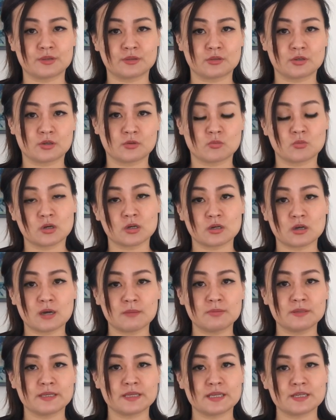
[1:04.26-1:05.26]
their work
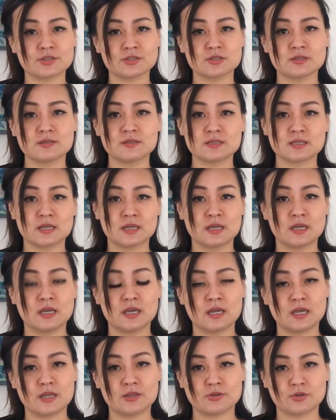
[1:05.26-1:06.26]
obligations
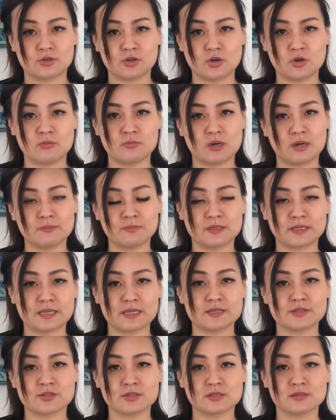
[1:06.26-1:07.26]
and their home
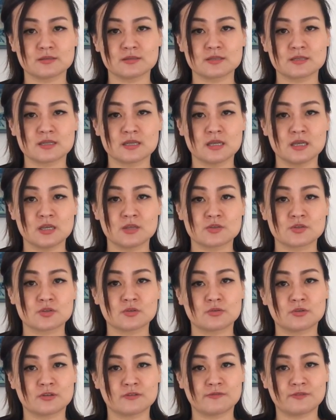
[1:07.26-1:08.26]
obligations. So
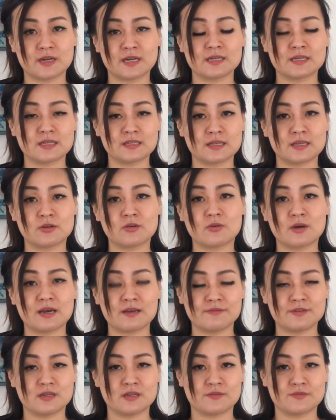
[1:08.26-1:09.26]
they're finding they don't have
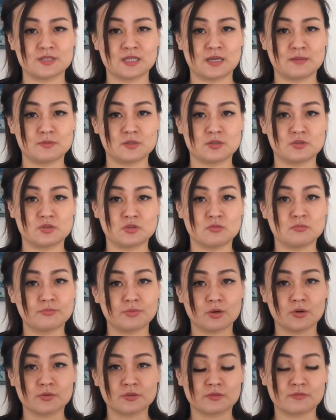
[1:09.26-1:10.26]
enough time to do
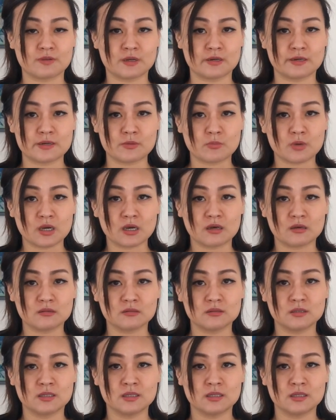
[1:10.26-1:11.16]
both very well.